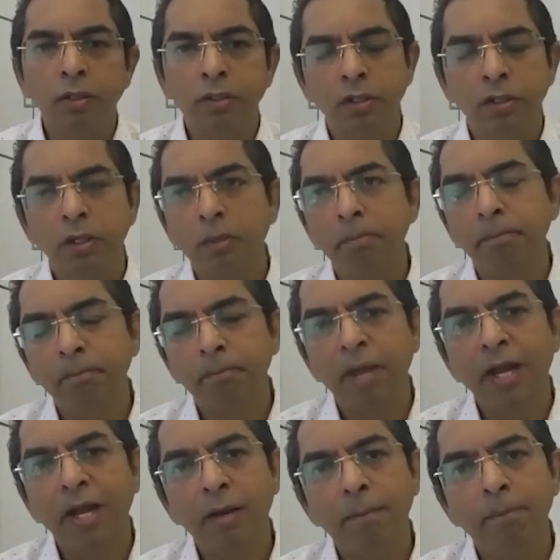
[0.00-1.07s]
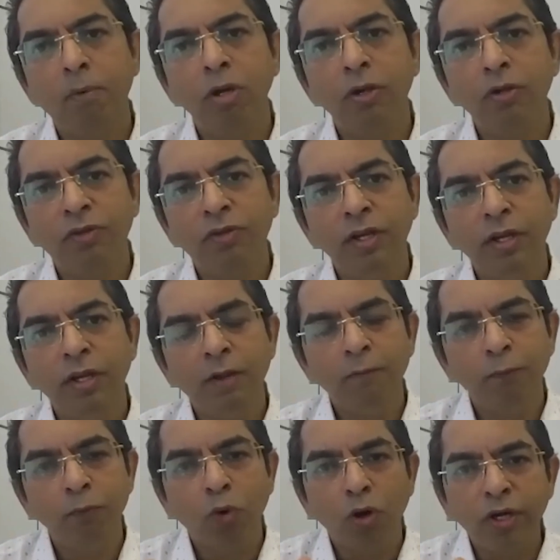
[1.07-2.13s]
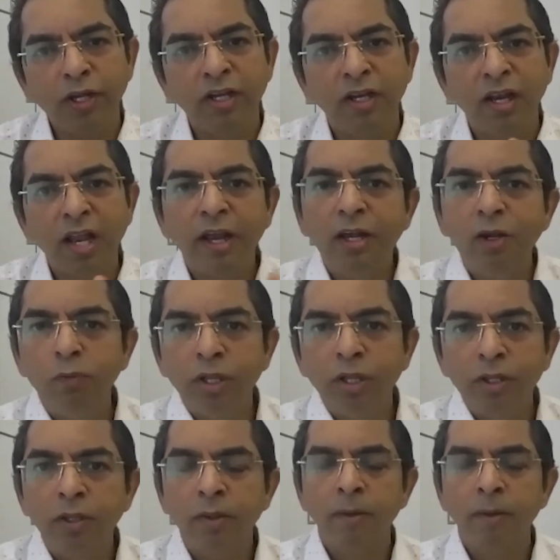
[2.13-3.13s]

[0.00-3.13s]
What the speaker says: the backup policy, if not in line with